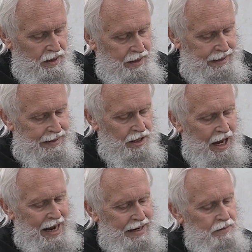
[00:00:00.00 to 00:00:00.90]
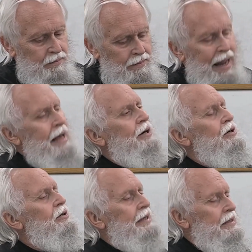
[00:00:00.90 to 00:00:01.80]
in like
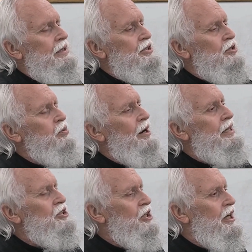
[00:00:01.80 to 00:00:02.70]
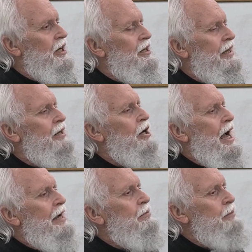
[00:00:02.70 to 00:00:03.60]
manner, this is what he said, in
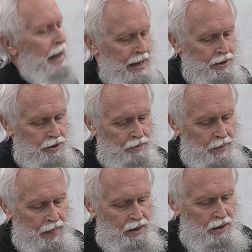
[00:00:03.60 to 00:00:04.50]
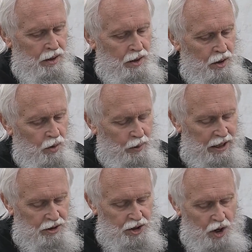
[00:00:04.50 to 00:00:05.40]
like manner, we
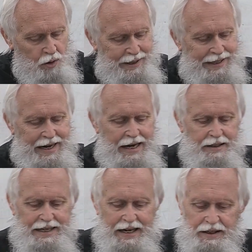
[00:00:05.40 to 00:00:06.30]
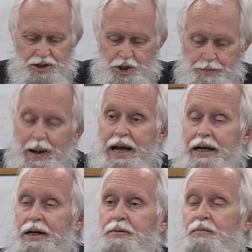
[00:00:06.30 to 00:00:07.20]
are told again that in
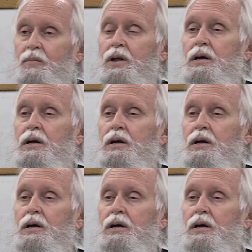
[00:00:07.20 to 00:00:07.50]
Spain,